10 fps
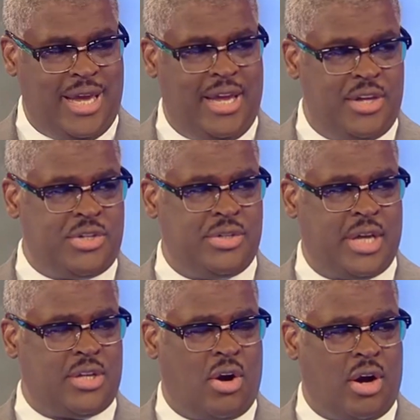Key
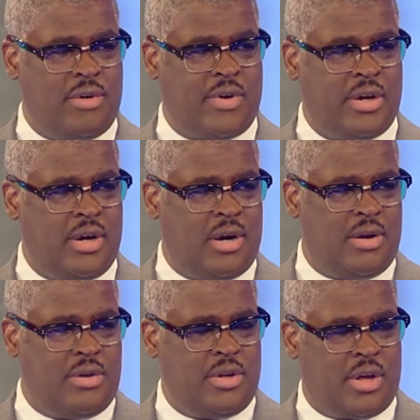issues at the heart of
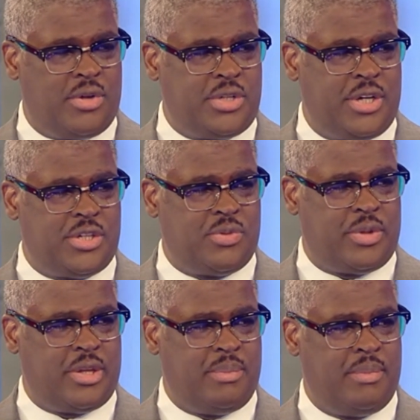our negotiations with them.